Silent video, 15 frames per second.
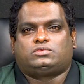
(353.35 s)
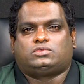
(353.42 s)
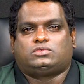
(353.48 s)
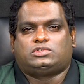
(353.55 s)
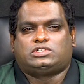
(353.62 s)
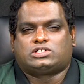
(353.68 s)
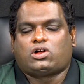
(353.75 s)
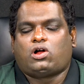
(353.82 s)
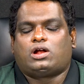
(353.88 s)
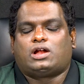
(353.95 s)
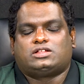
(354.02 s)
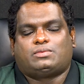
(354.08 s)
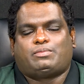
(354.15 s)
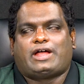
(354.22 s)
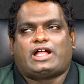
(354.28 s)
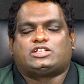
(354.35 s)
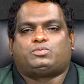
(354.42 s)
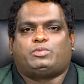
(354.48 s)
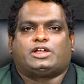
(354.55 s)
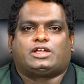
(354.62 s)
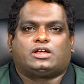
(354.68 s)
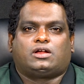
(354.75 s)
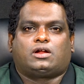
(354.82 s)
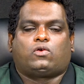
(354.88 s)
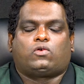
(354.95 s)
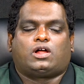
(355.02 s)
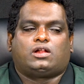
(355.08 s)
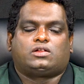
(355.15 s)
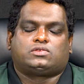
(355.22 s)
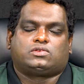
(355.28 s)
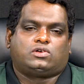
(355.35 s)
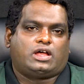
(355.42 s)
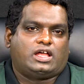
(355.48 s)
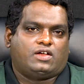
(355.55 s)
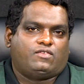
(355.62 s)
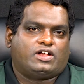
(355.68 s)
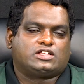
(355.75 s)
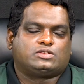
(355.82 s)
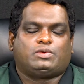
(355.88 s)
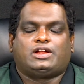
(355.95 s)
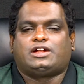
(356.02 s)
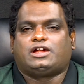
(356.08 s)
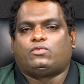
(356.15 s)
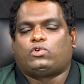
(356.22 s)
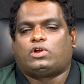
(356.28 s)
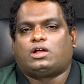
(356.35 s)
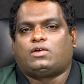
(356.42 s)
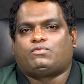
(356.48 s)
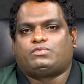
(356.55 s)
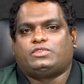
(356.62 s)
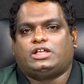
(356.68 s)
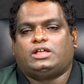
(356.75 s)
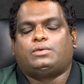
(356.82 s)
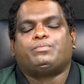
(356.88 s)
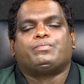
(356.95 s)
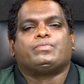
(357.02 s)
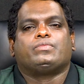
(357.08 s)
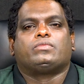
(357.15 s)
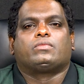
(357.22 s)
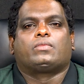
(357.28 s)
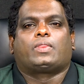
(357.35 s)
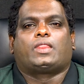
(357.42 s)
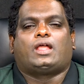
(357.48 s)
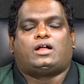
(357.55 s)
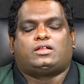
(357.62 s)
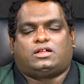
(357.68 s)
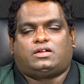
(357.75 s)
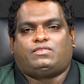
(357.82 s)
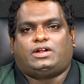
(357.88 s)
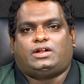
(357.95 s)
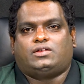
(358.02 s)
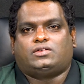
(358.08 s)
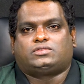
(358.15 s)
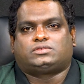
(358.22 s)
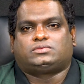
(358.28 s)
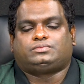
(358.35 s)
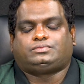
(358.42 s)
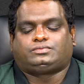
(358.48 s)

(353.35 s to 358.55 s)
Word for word: So it's called as a matchmaking round also. I have explained in one of the other videos.